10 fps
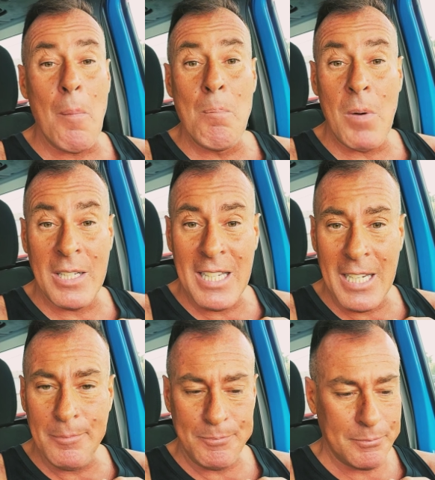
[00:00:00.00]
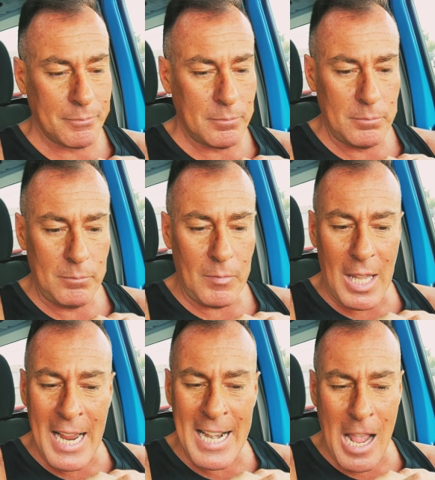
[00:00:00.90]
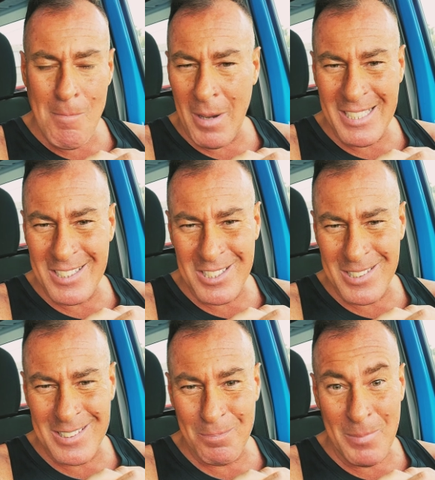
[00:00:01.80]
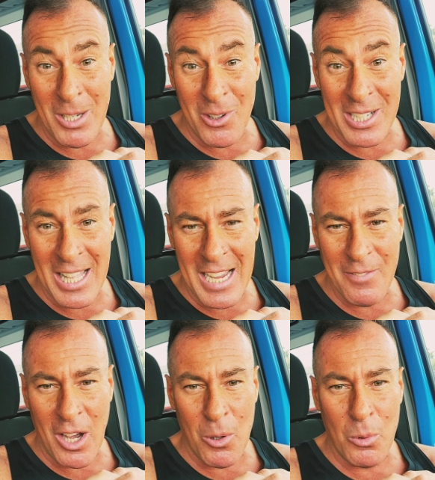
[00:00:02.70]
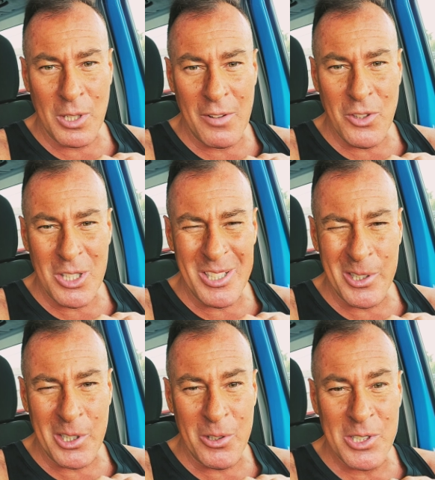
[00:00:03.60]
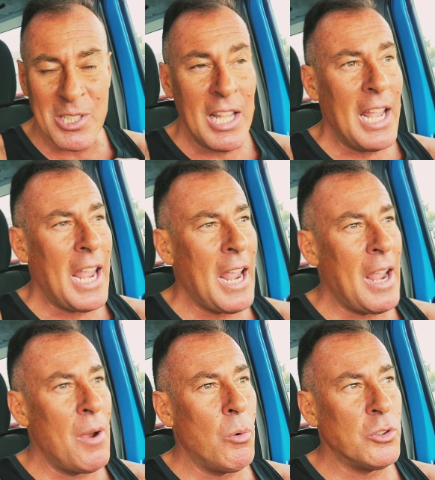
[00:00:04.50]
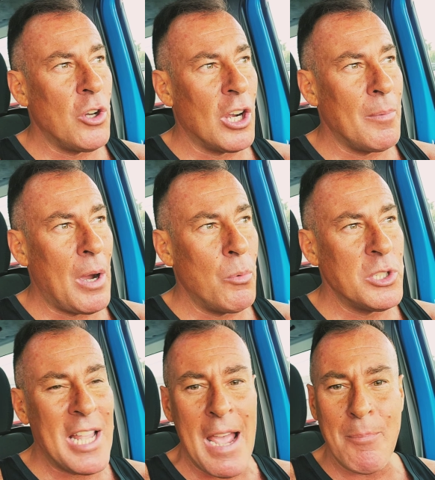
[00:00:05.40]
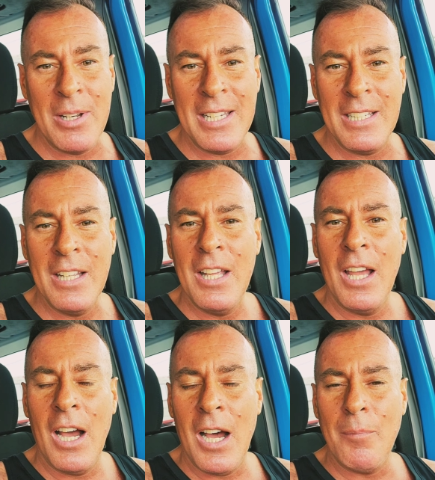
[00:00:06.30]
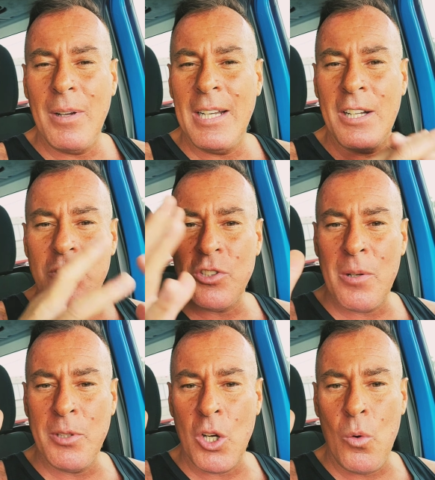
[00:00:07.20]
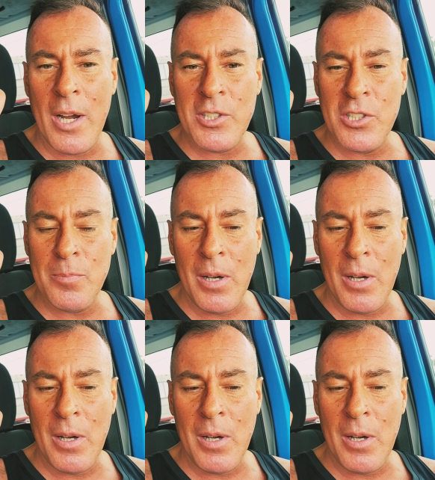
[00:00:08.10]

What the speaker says: Monday. And I might just be on live. I will give you a little notice. And we'll talk about what's happening and answer some of your questions.